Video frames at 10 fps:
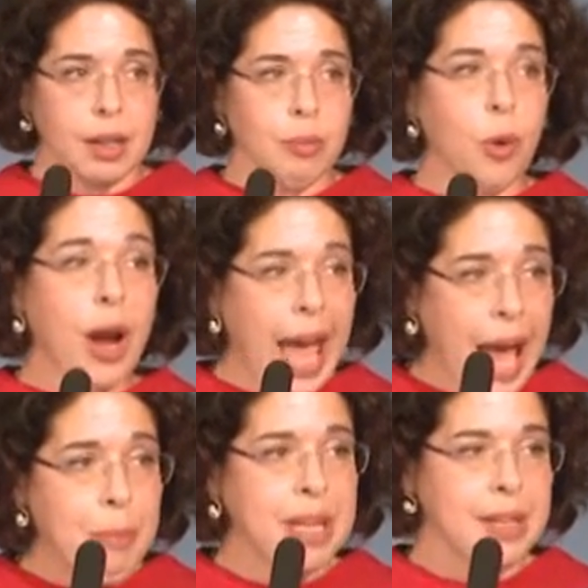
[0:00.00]
more
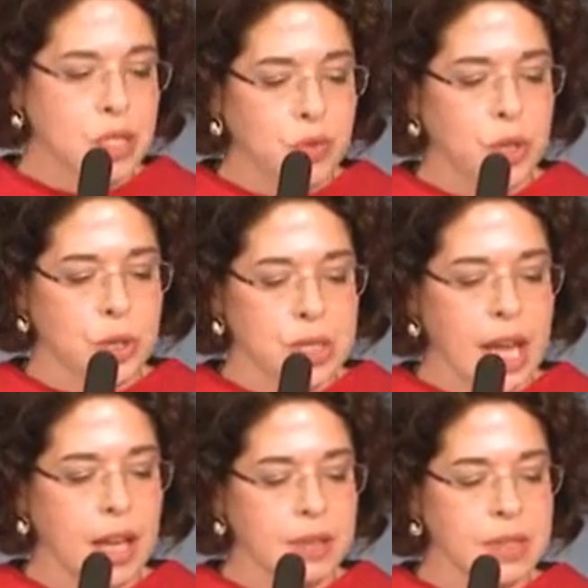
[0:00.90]
happiness for
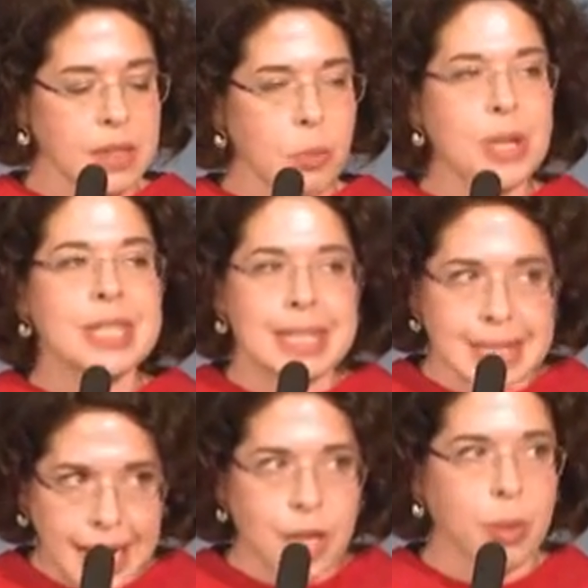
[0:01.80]
yourselves, more
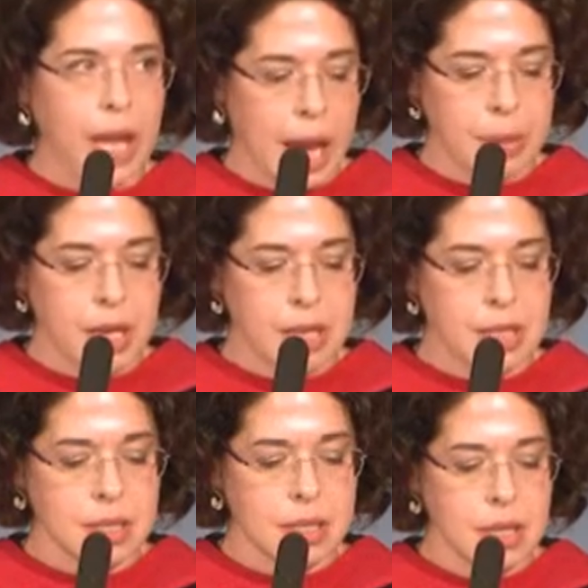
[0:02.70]
sustainable happiness.